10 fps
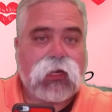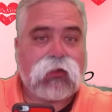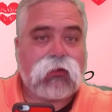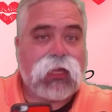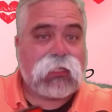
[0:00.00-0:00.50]
I
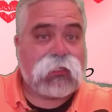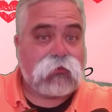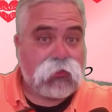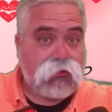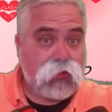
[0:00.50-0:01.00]
didn't realize I
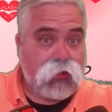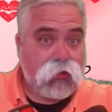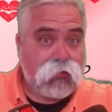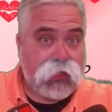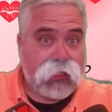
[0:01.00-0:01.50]
was recording
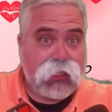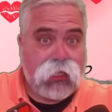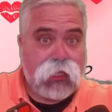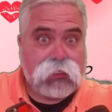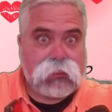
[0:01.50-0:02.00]
already.
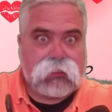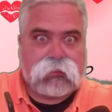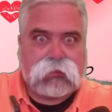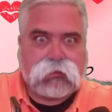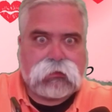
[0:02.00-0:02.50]

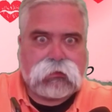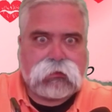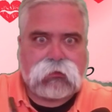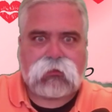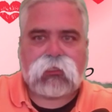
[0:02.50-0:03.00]

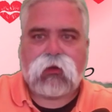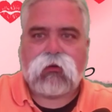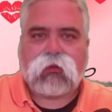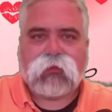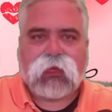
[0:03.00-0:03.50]

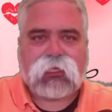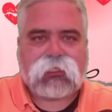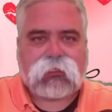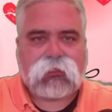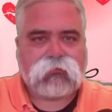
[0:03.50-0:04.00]
So let me
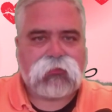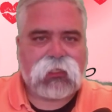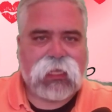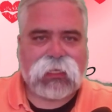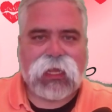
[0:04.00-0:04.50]
just
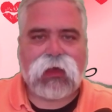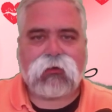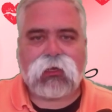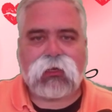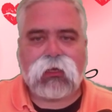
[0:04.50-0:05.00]
put that
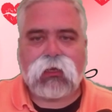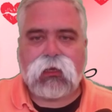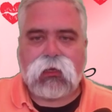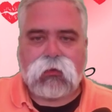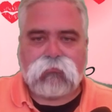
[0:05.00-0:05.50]
down, and
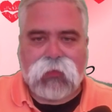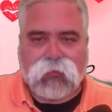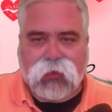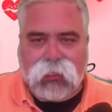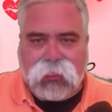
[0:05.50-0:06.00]

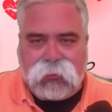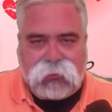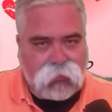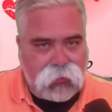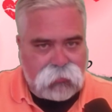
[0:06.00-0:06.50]
maybe we can get
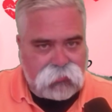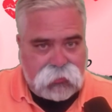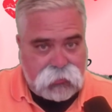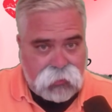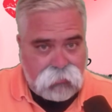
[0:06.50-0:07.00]
started with
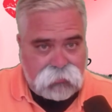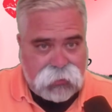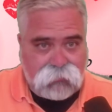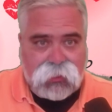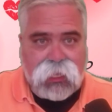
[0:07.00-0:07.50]
the show,
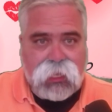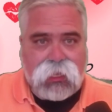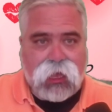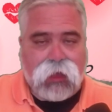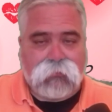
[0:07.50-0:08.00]
shall we?
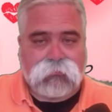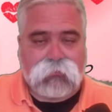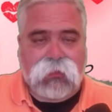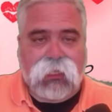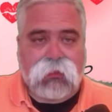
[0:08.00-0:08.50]

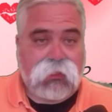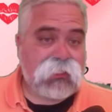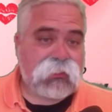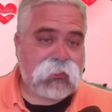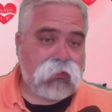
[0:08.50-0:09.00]

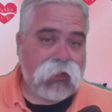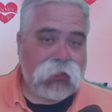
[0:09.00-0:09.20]
This is going to